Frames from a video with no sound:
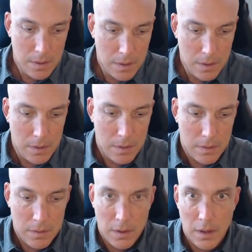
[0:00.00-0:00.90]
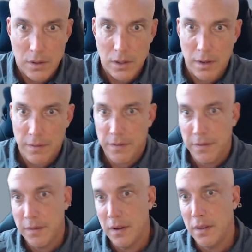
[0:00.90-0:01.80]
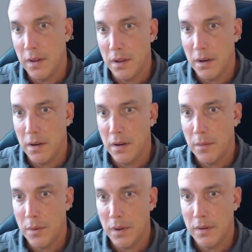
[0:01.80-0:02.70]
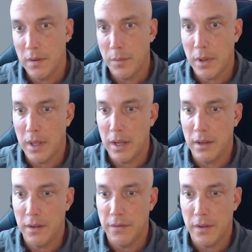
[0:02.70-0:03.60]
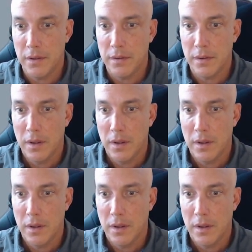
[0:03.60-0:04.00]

And then CHF, and then press apply defaults,